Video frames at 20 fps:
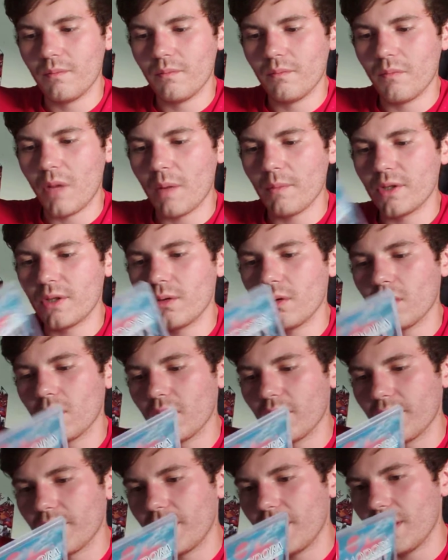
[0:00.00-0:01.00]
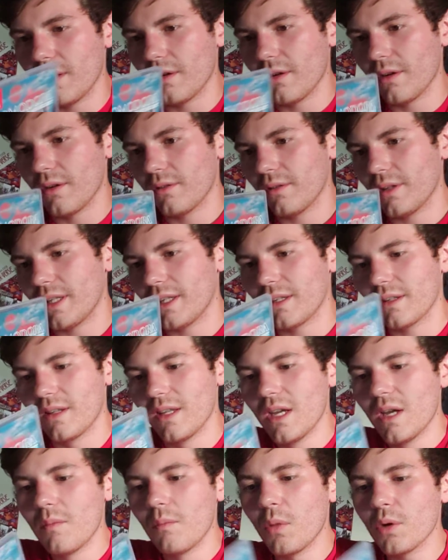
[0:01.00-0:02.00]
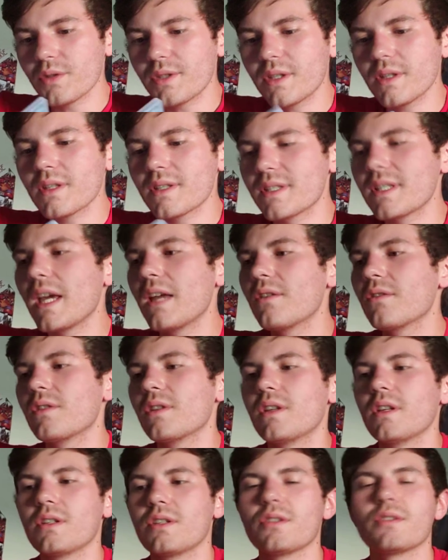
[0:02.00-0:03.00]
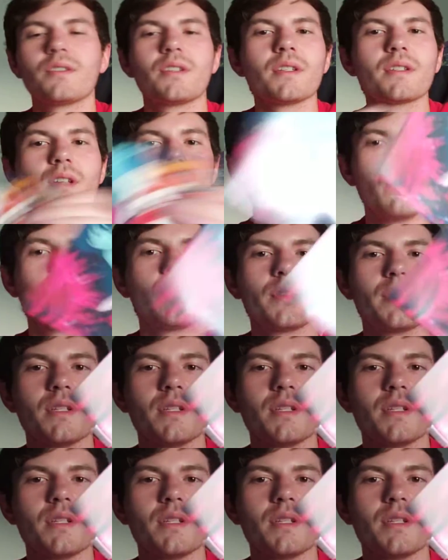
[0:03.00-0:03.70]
Mamadoura here. Like, most of the standard editions just come with